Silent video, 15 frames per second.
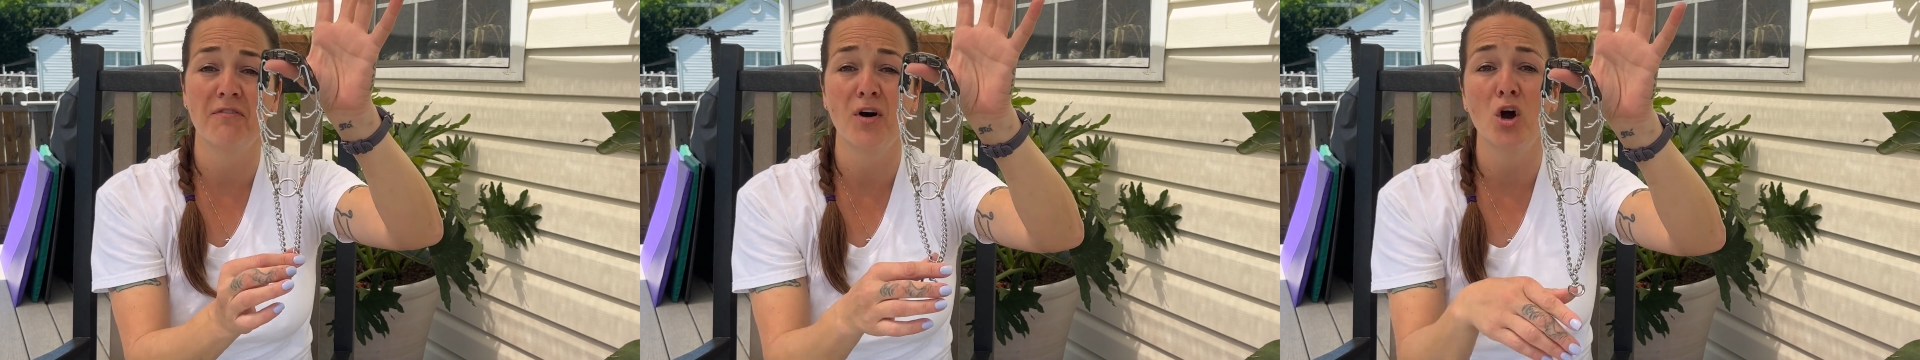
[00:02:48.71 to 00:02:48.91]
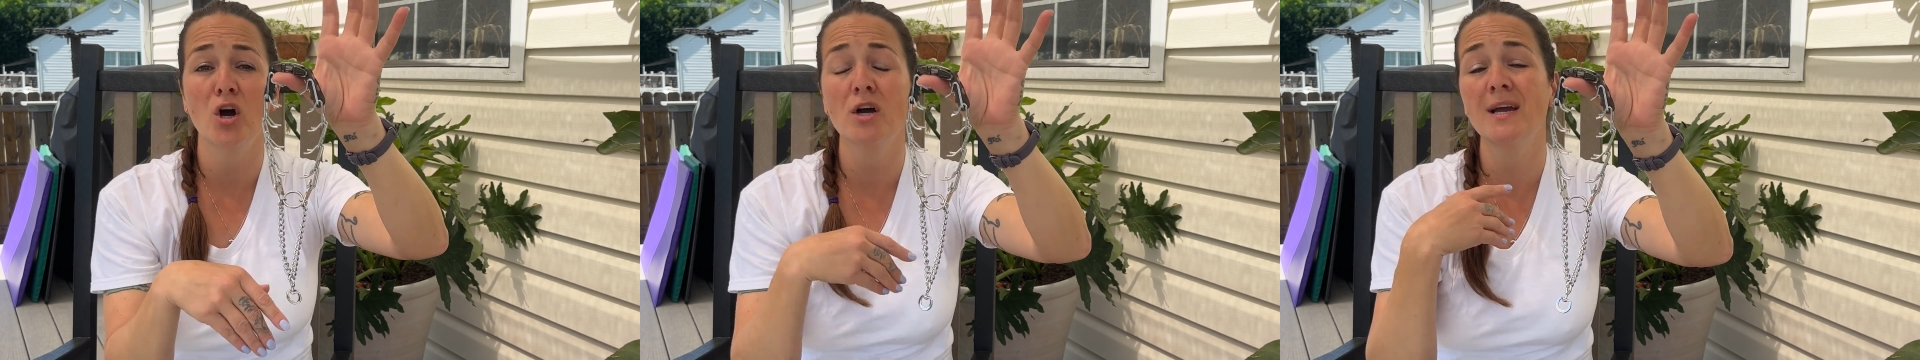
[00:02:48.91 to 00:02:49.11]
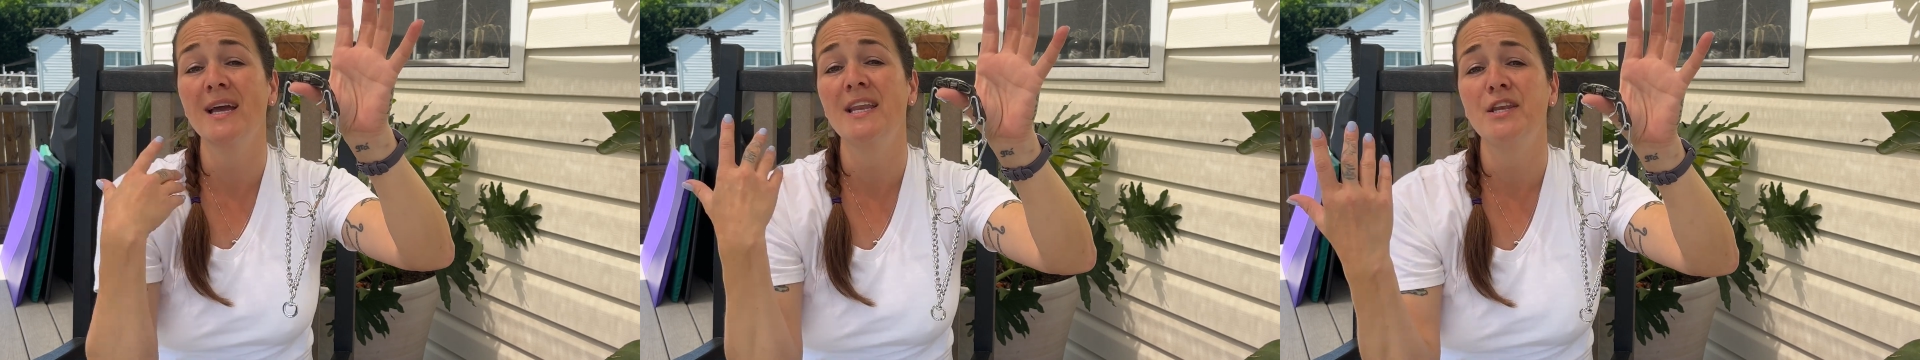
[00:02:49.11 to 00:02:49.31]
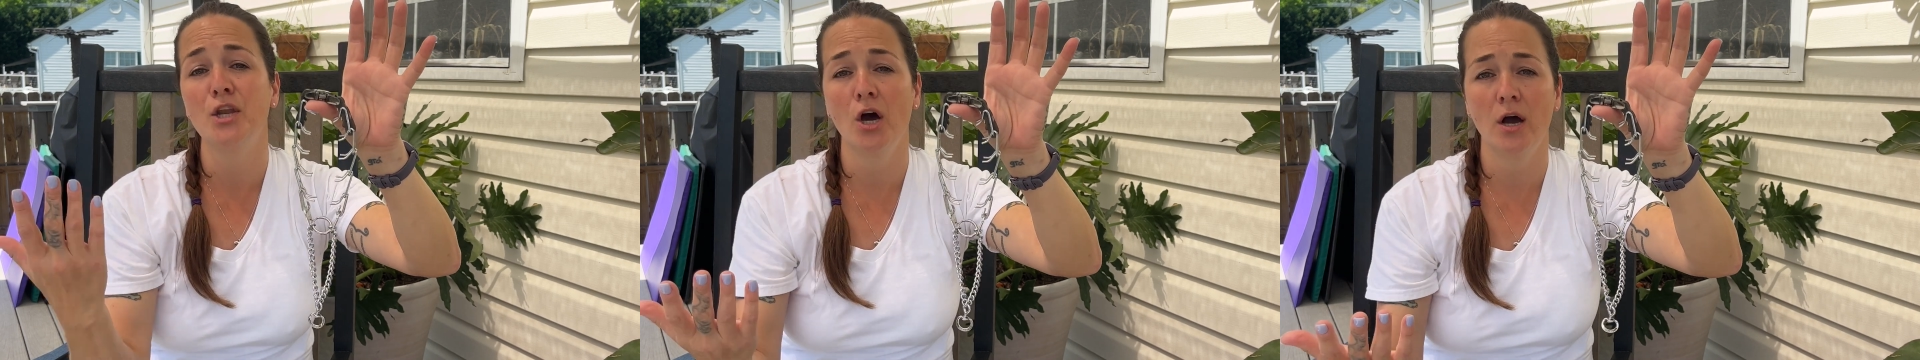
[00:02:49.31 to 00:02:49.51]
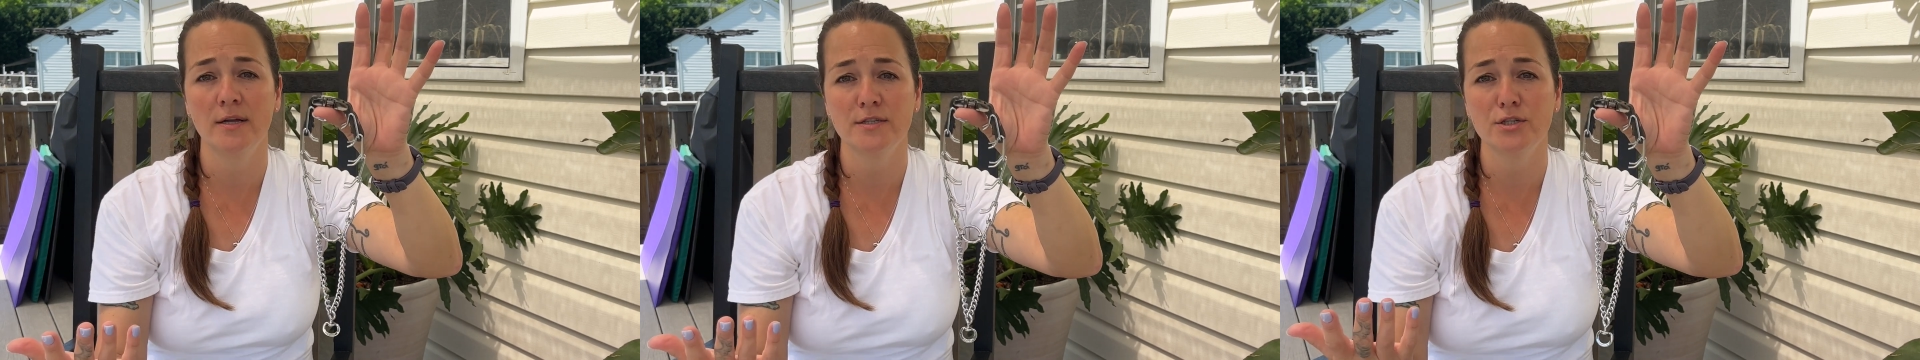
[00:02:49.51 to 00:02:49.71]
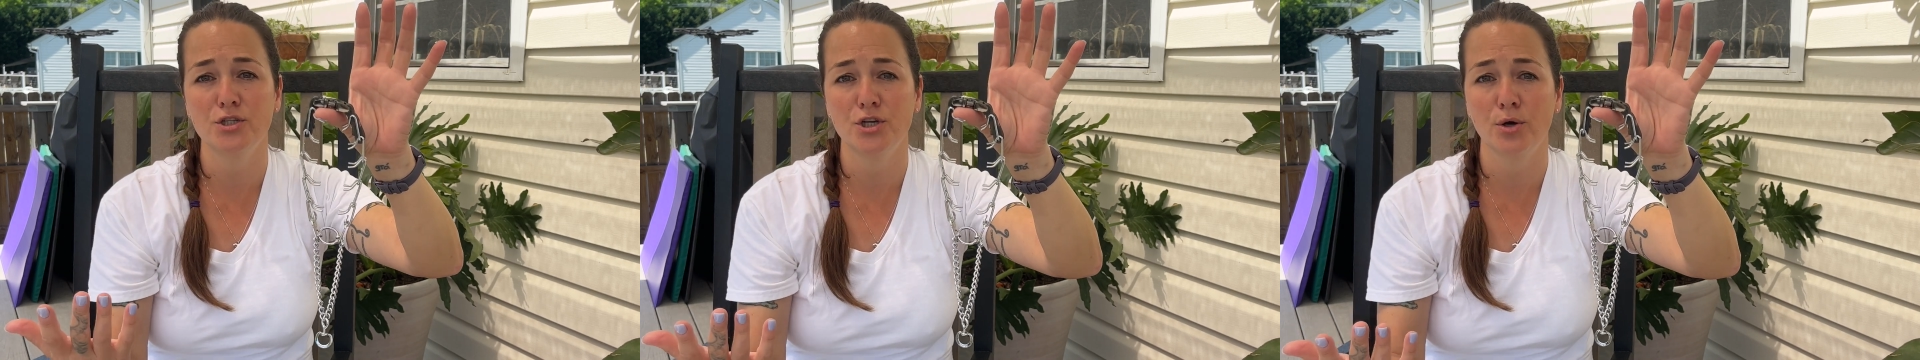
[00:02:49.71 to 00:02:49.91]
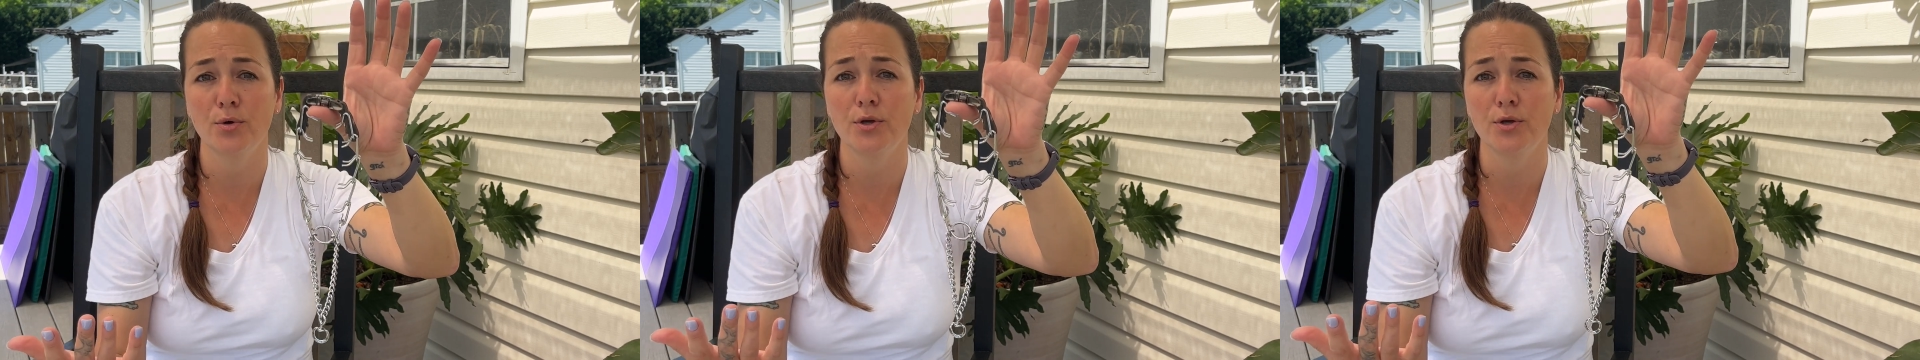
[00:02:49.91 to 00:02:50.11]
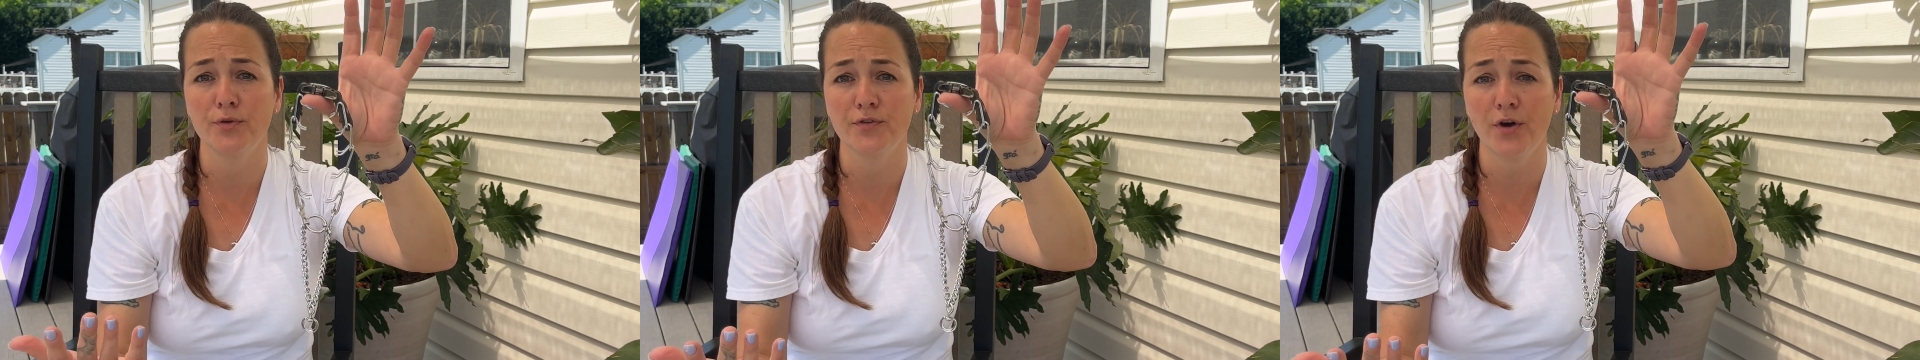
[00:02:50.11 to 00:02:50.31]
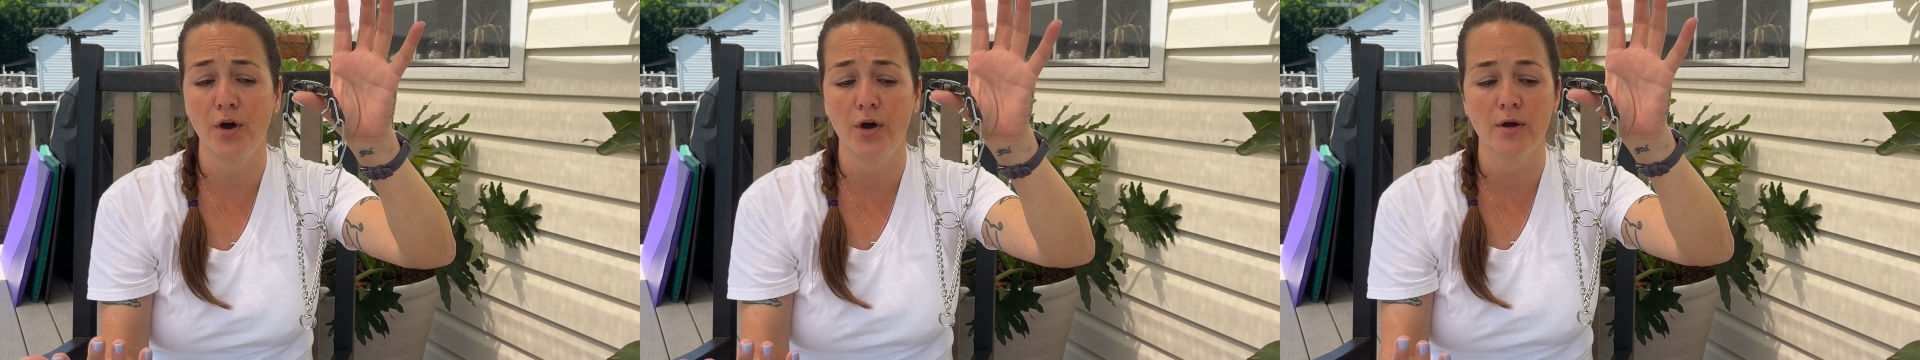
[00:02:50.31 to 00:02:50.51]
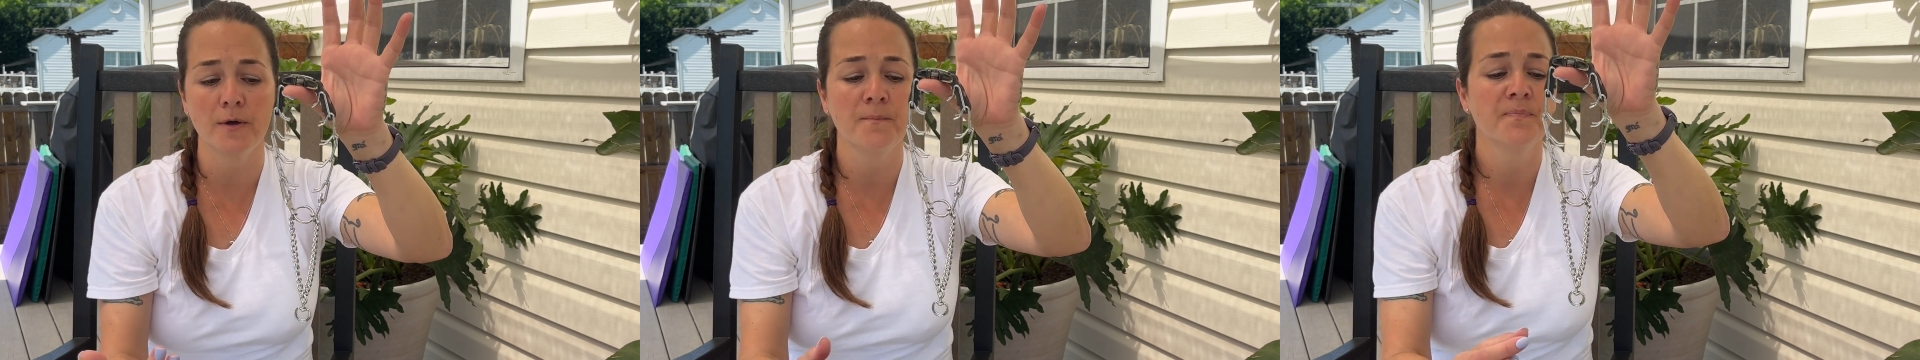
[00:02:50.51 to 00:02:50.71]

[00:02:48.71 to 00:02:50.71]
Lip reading: far and not choke your dog.